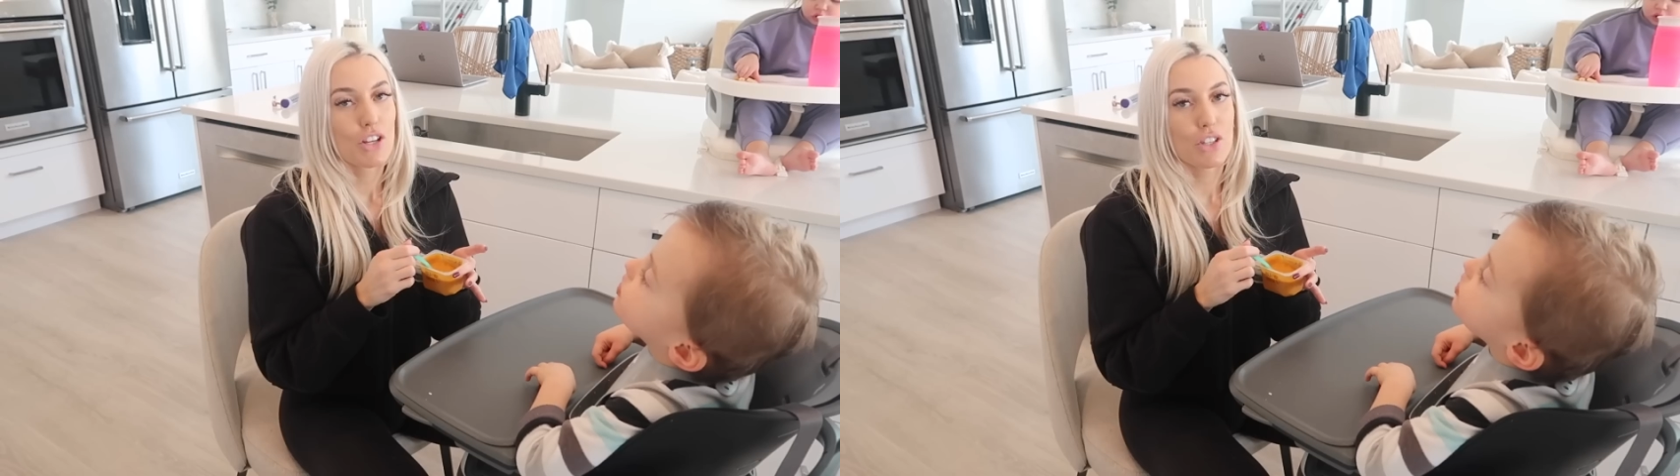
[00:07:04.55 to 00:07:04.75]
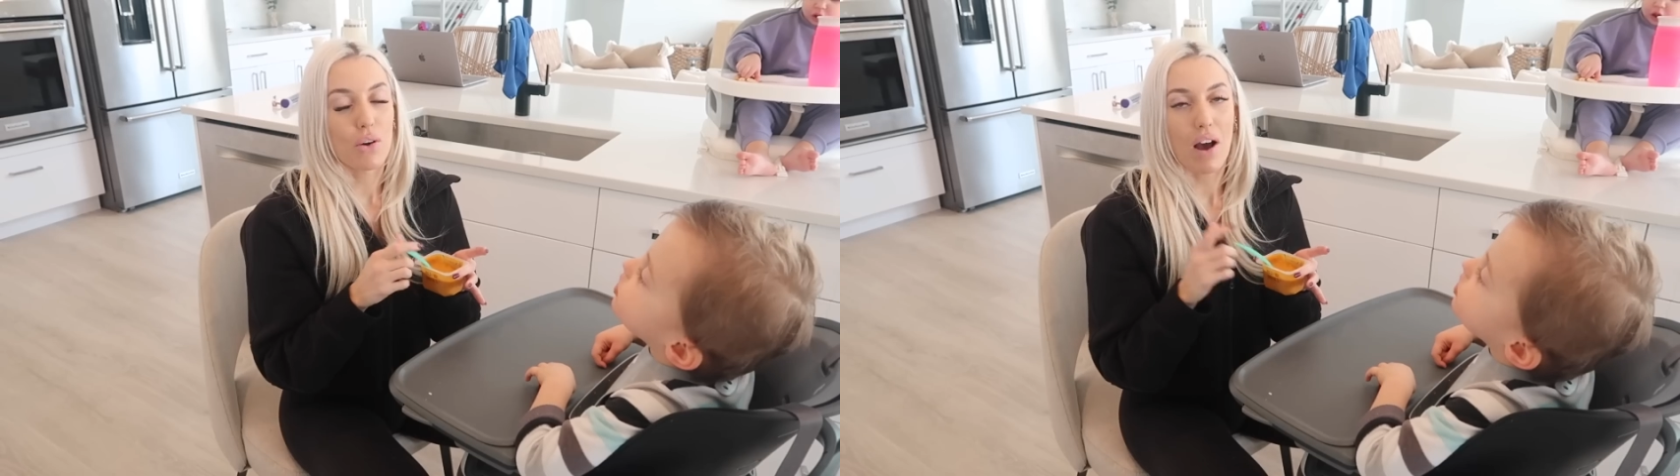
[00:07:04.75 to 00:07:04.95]

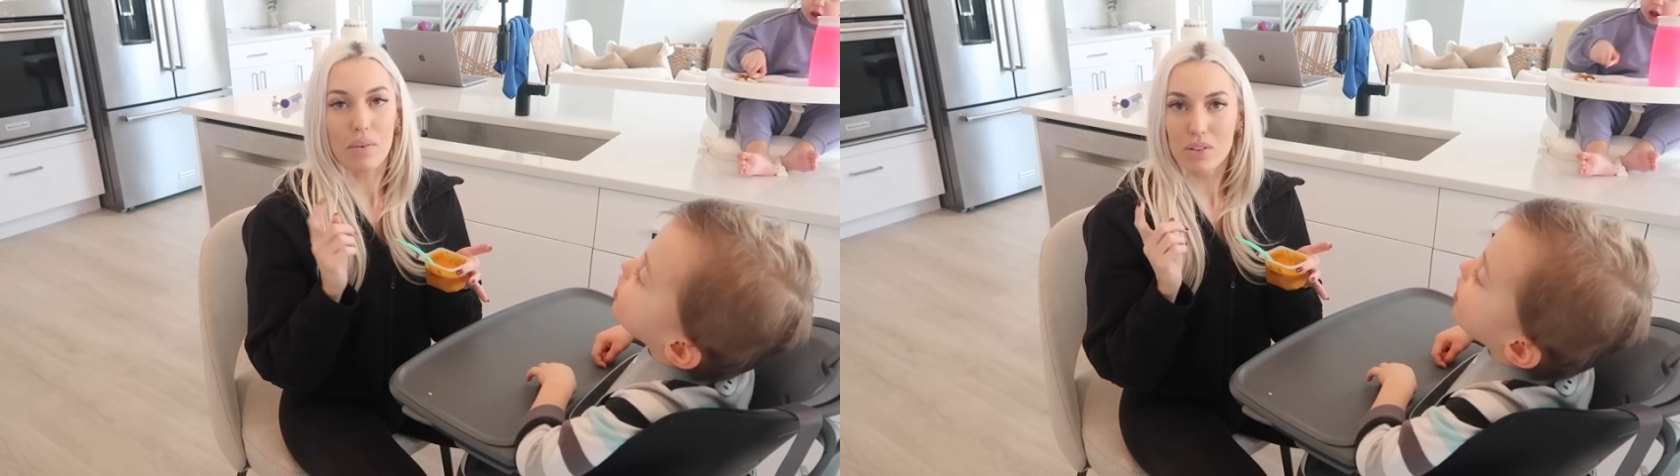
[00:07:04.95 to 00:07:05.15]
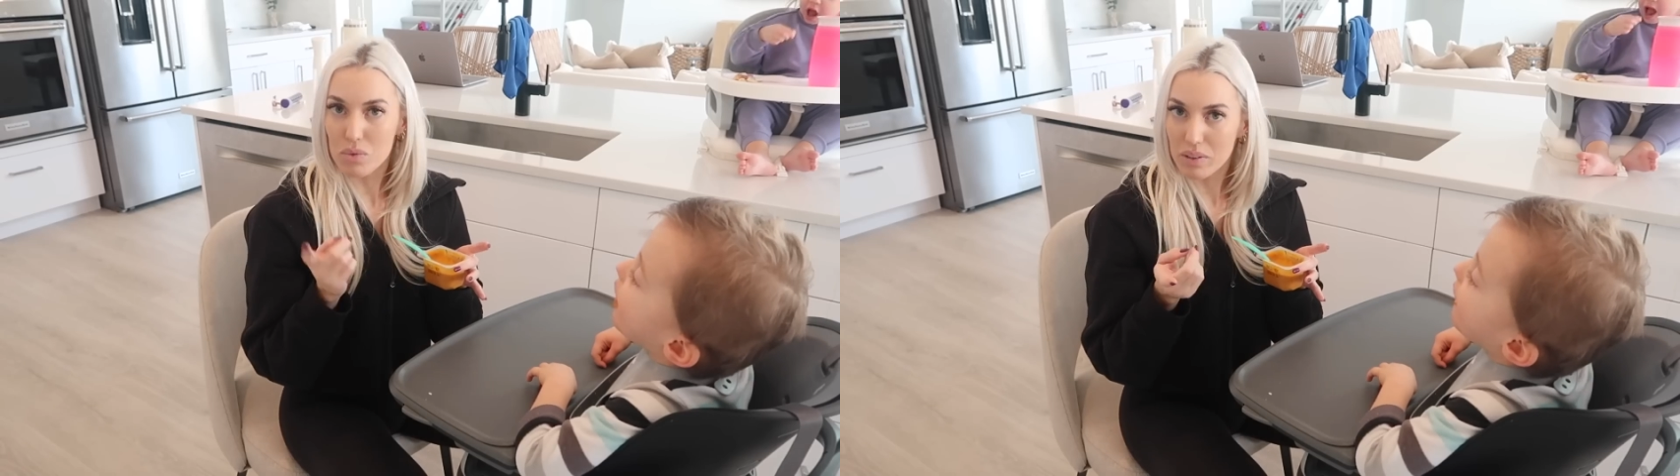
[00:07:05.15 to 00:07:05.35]
So I
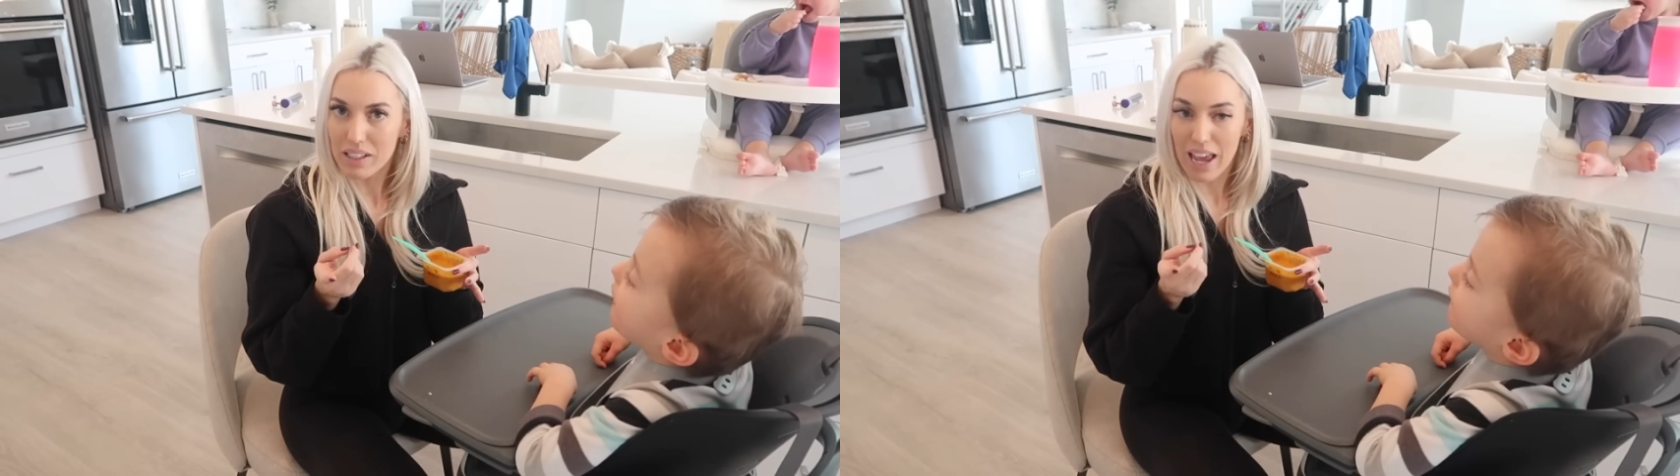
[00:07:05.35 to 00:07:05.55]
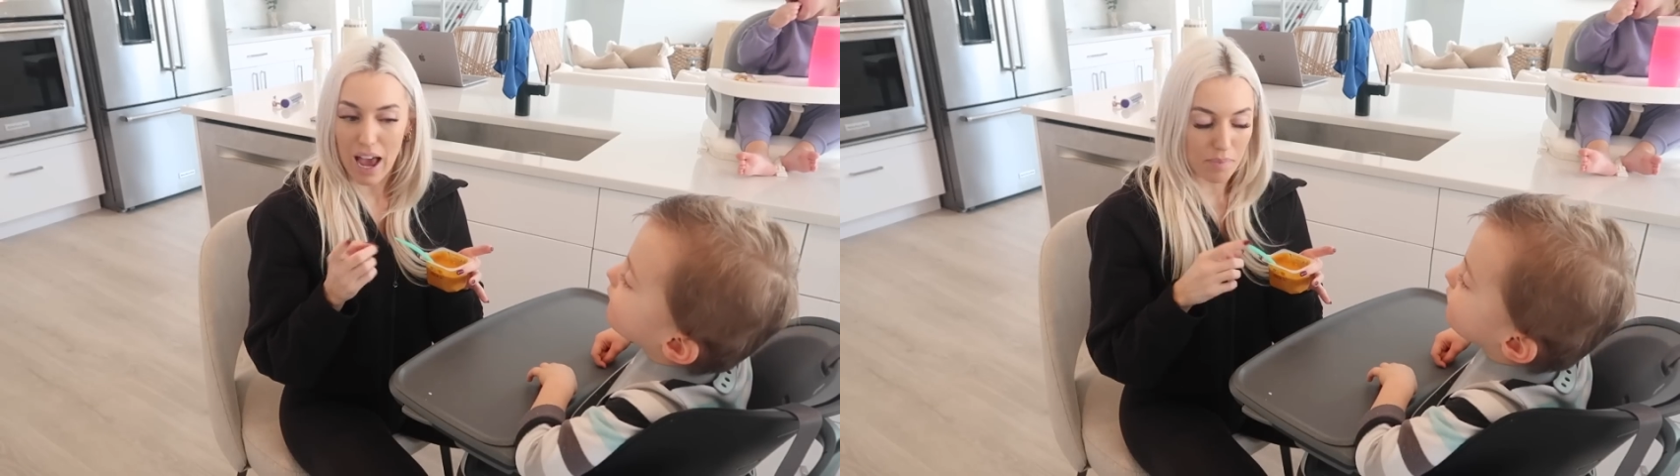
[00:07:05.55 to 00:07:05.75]
was
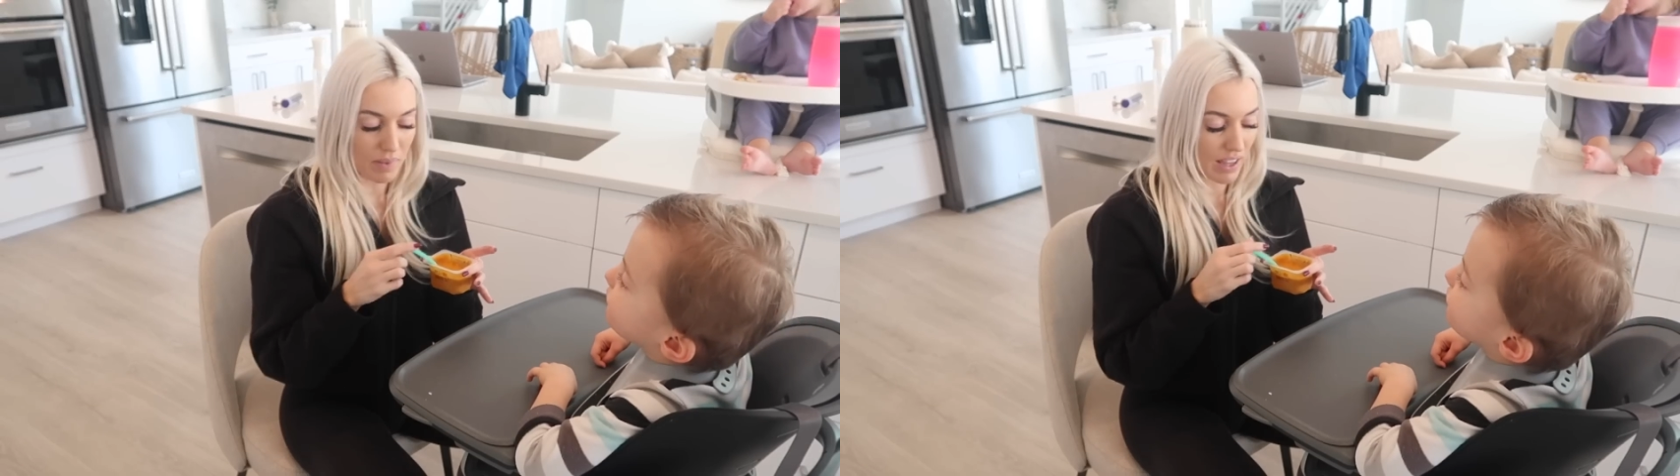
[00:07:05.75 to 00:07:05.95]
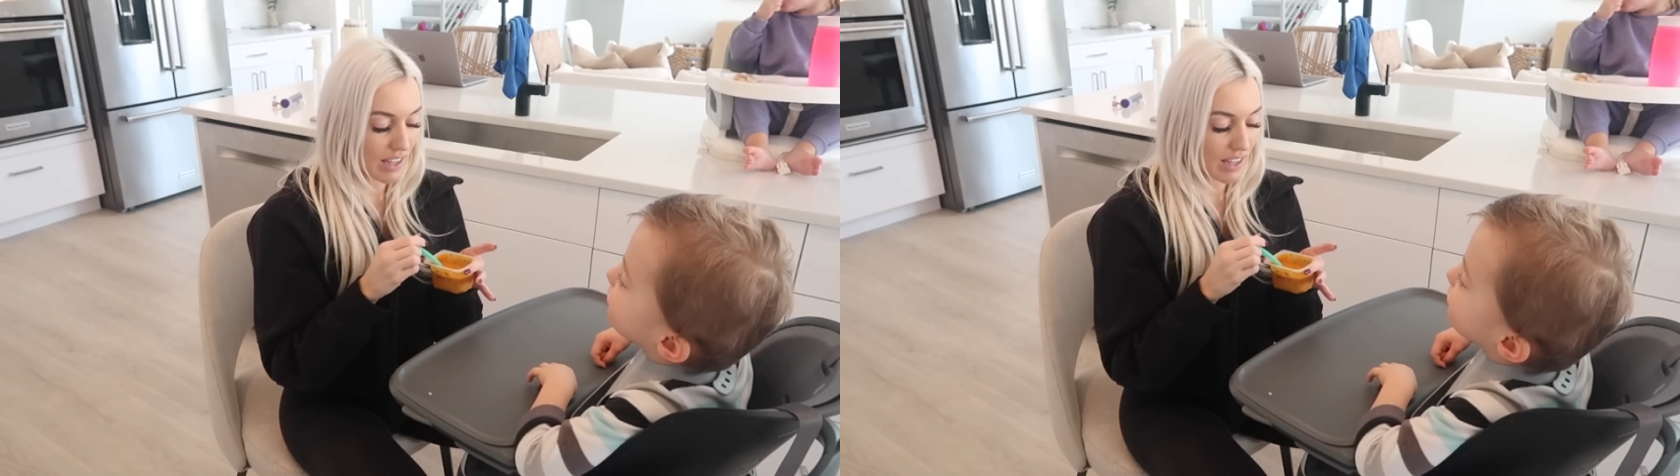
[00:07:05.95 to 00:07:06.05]
really happy.